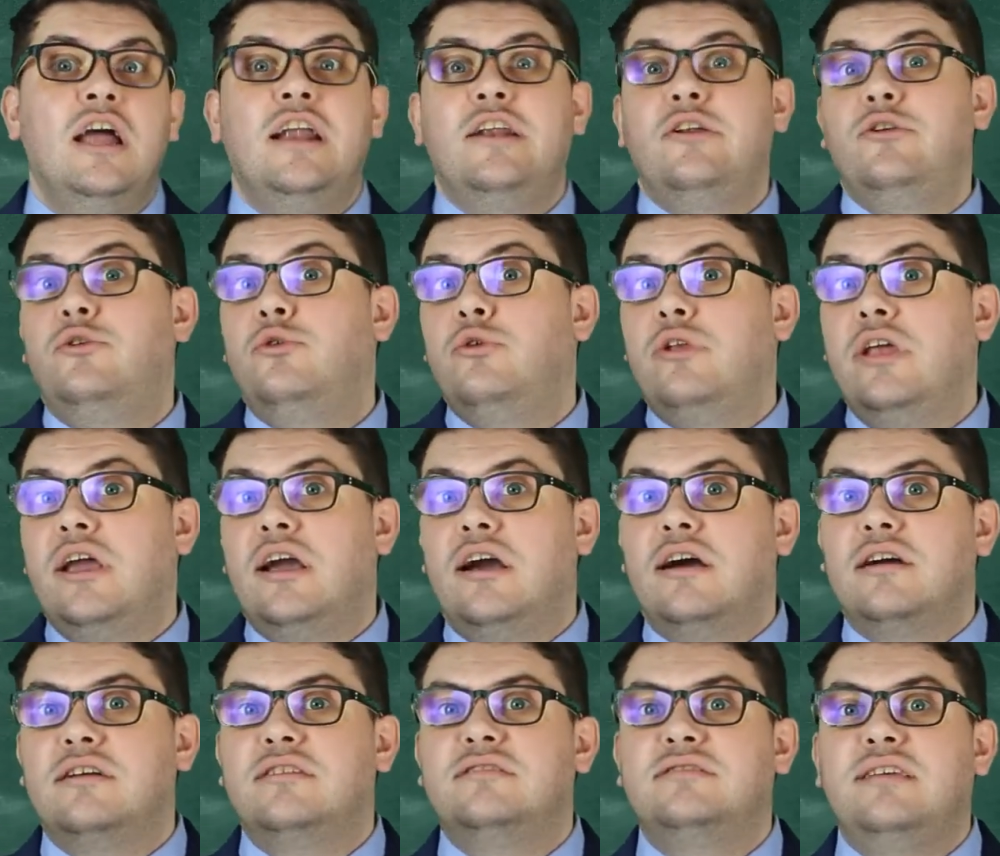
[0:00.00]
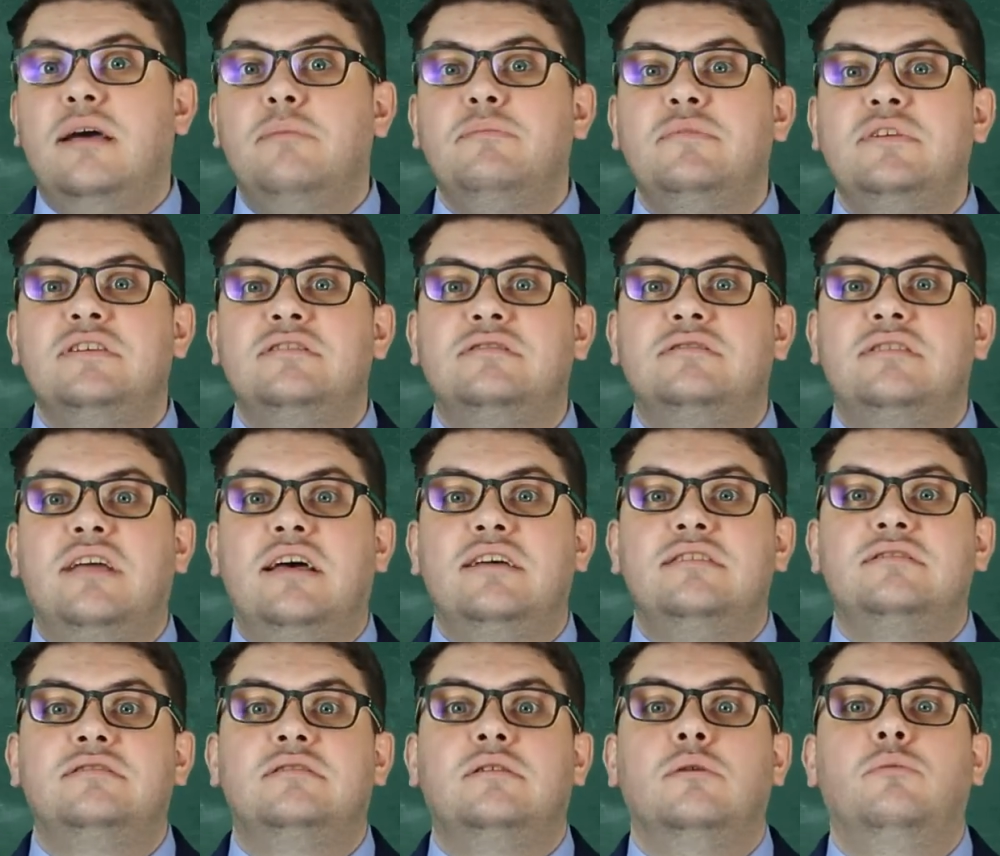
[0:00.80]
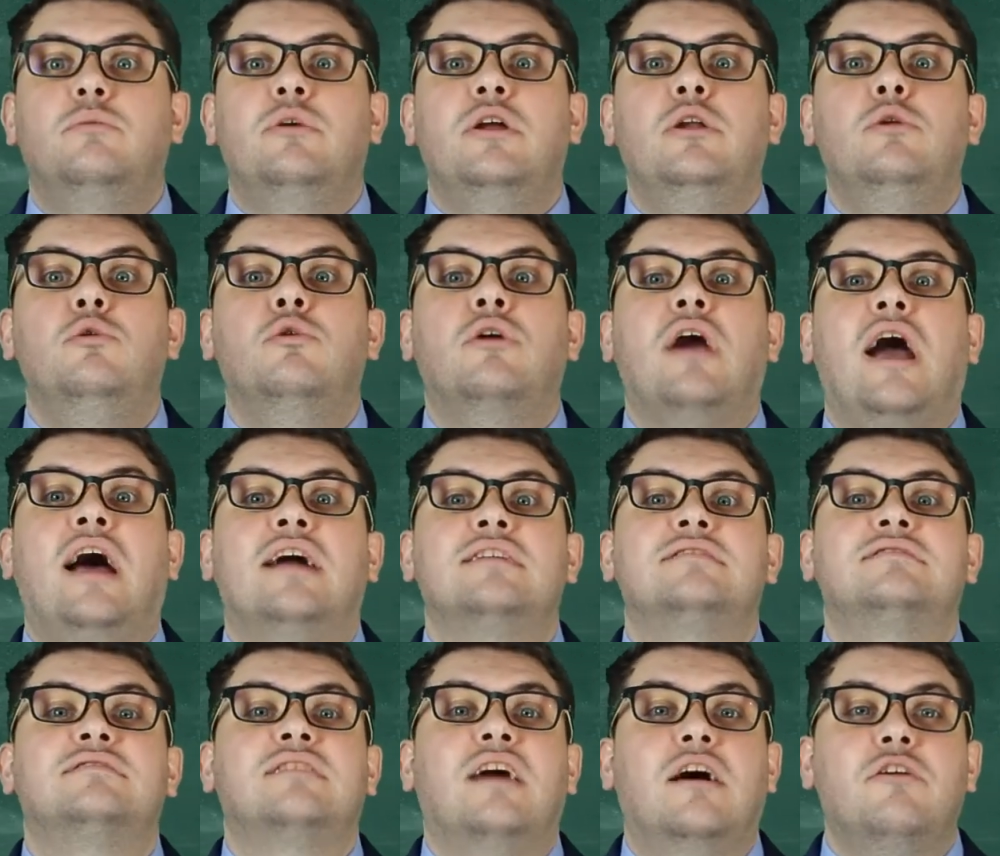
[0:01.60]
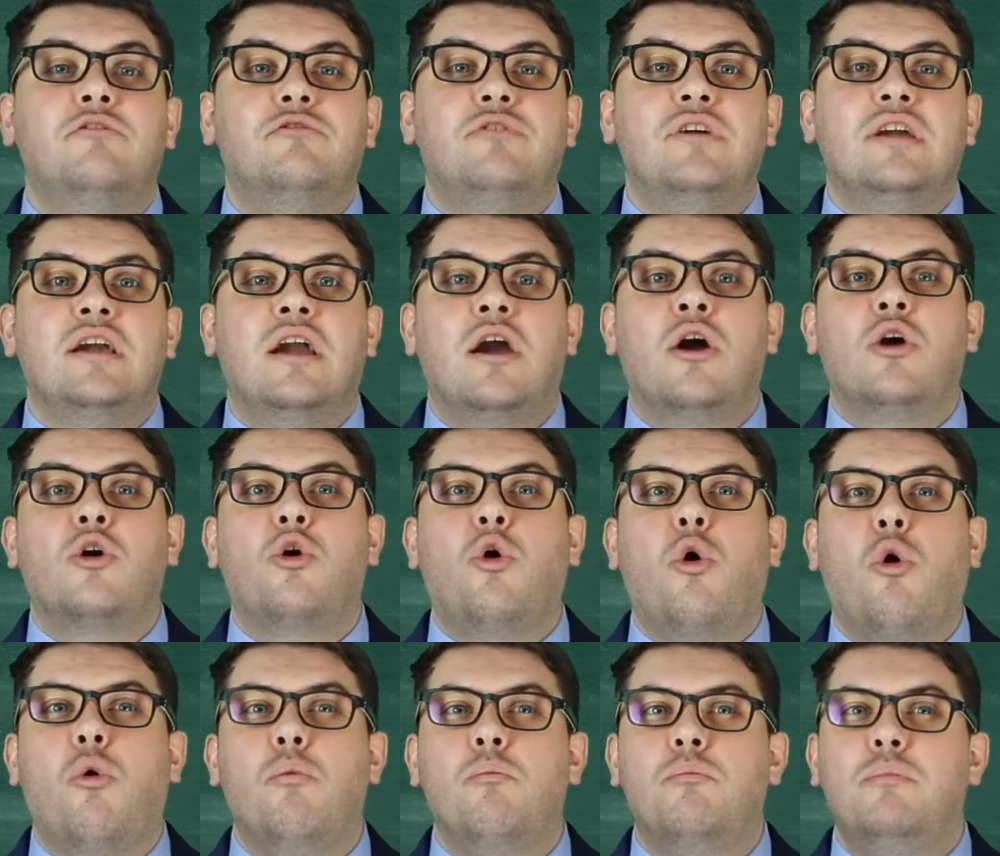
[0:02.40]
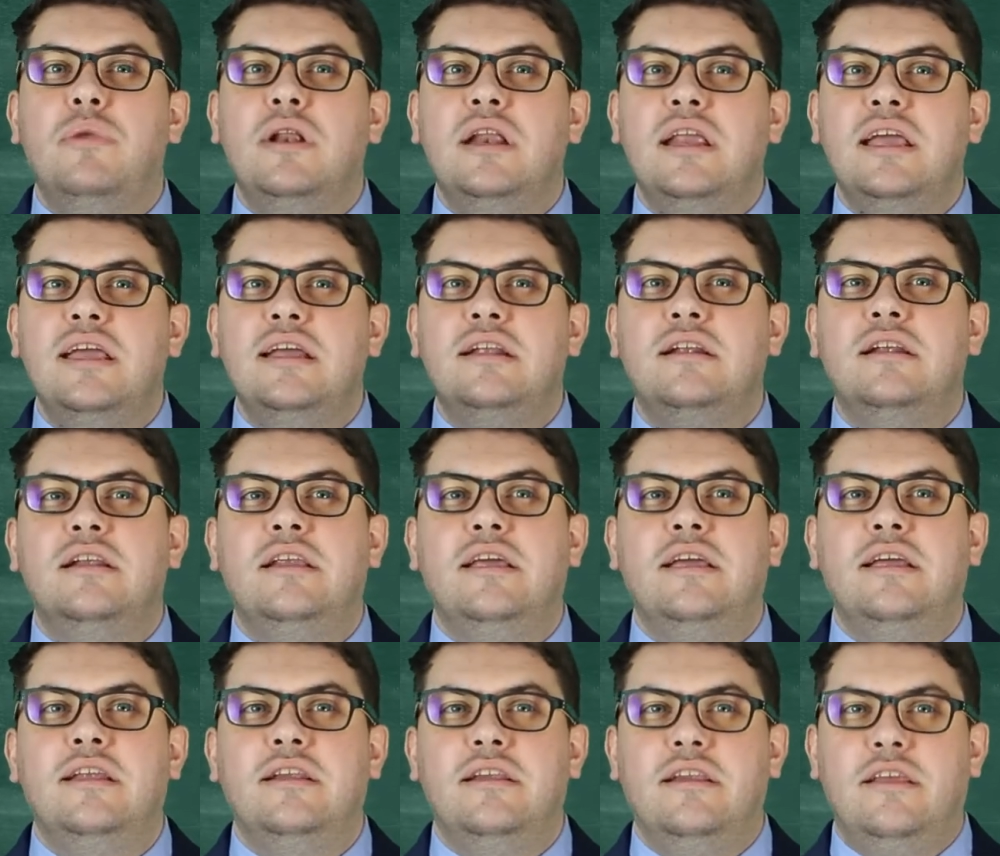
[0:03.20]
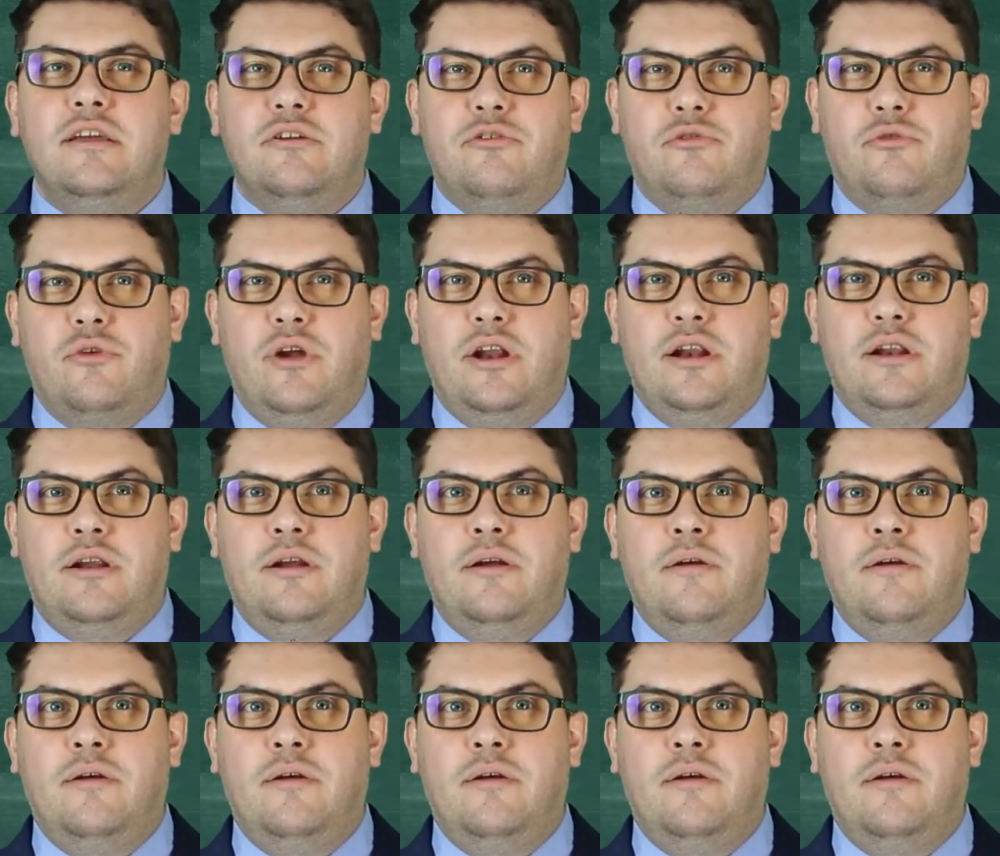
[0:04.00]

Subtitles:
during acceptance test we look at something completely different.